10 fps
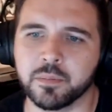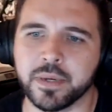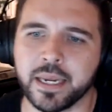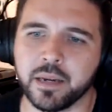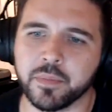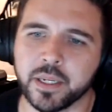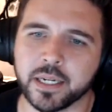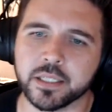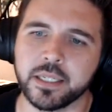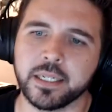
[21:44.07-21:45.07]
game that
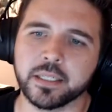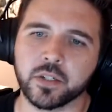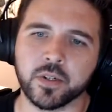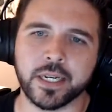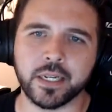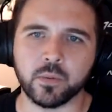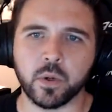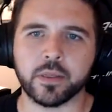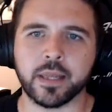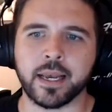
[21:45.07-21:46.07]
actually is created
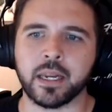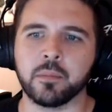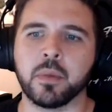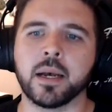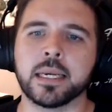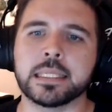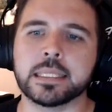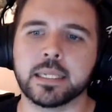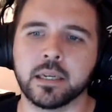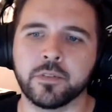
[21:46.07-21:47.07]
with that in mind
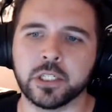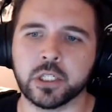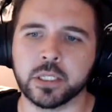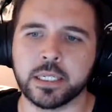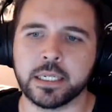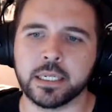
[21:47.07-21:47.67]
eventually.